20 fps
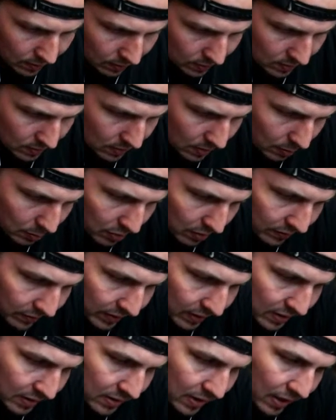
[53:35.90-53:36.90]
It's not
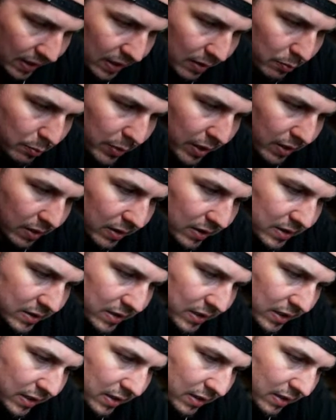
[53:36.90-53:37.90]
perfect as I can barely
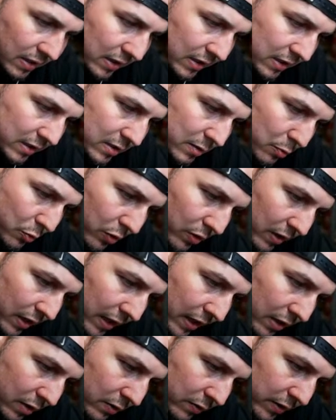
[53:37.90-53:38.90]
see. I need some more
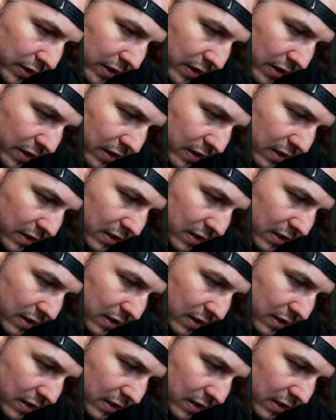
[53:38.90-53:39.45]
light over here.